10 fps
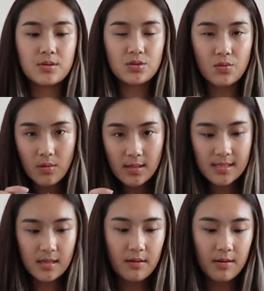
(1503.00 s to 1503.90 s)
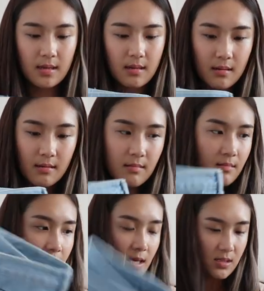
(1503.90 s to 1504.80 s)
shorts. I
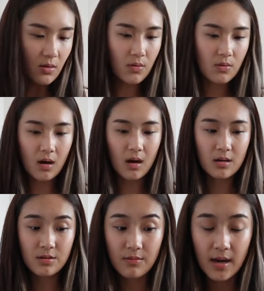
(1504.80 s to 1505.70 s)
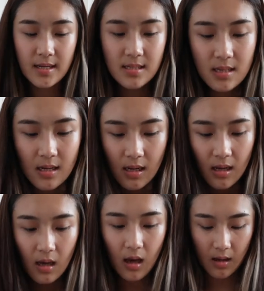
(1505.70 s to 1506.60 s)
reckon these all are great
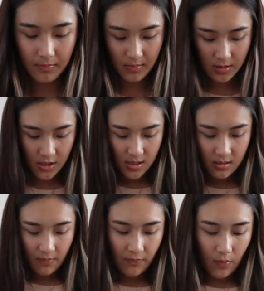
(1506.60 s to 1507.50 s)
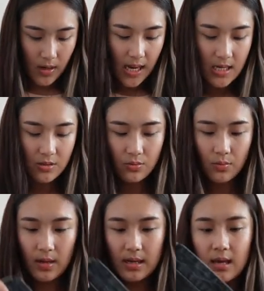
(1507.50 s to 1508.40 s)
just for casual
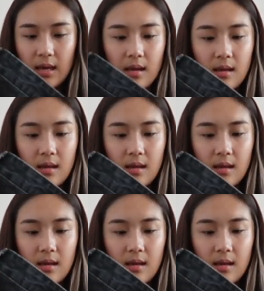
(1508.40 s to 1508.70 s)
wear.